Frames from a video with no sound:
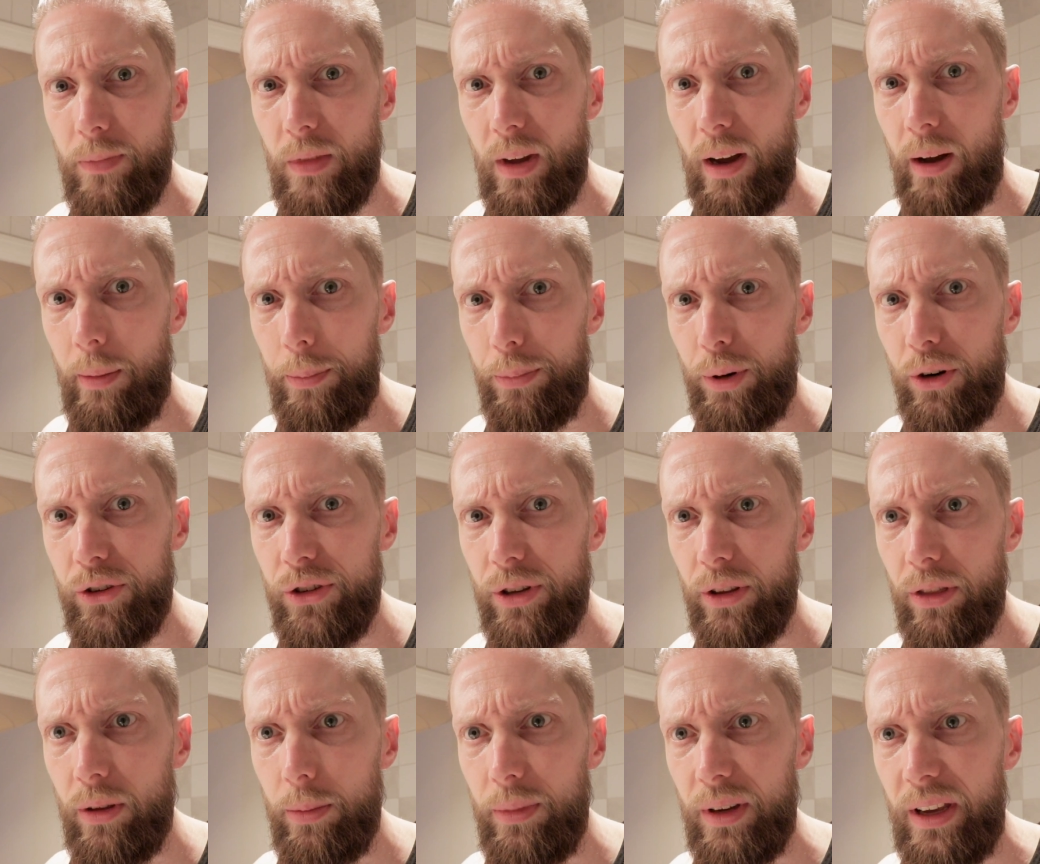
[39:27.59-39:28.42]
I'm
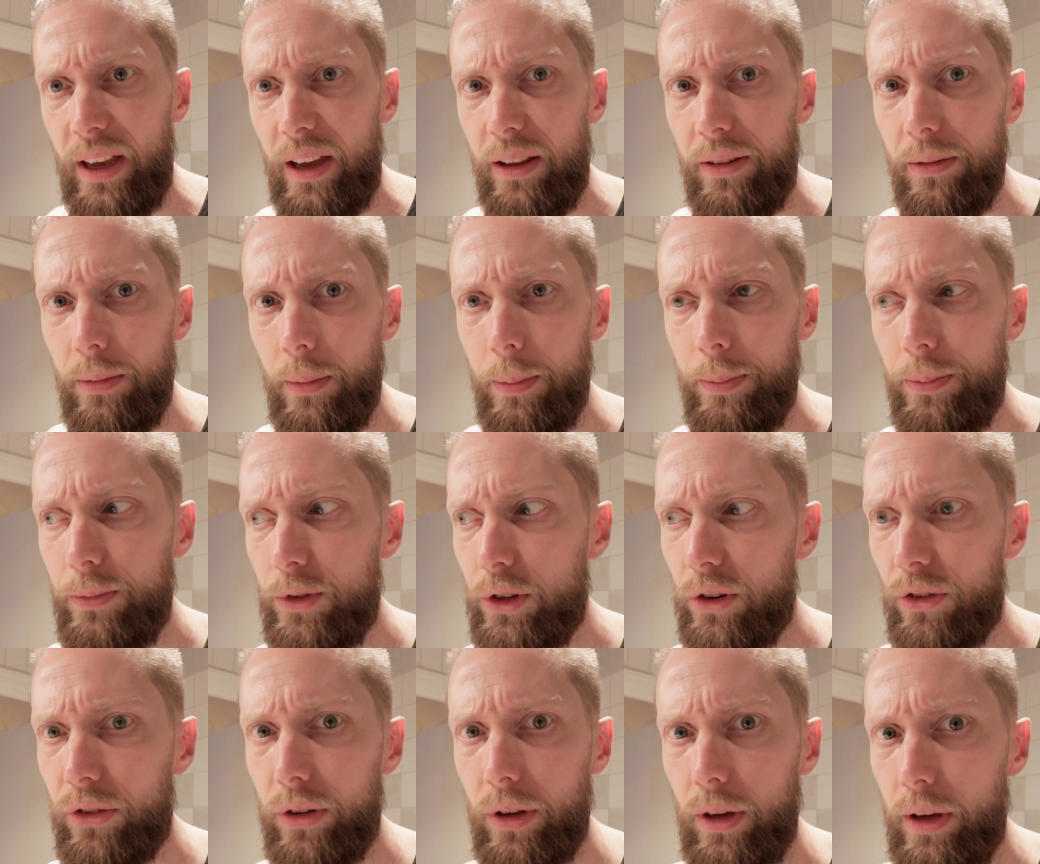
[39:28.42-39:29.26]
brushing them again
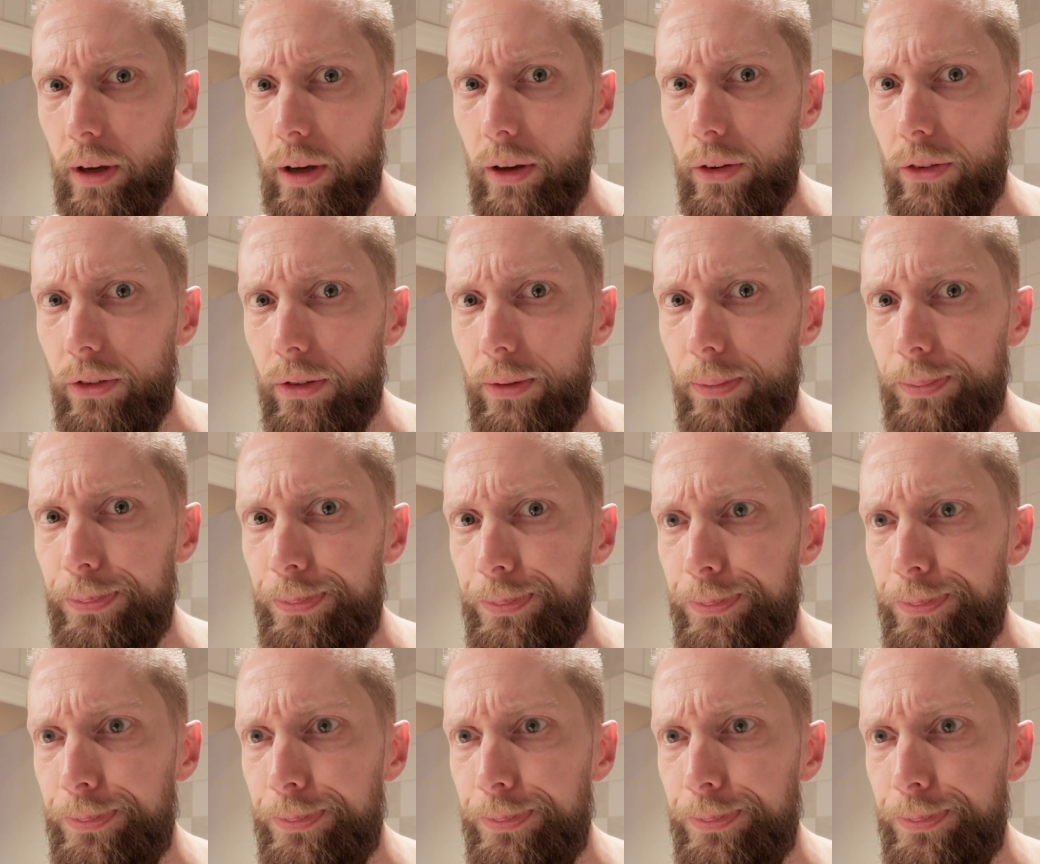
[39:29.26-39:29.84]
just in case.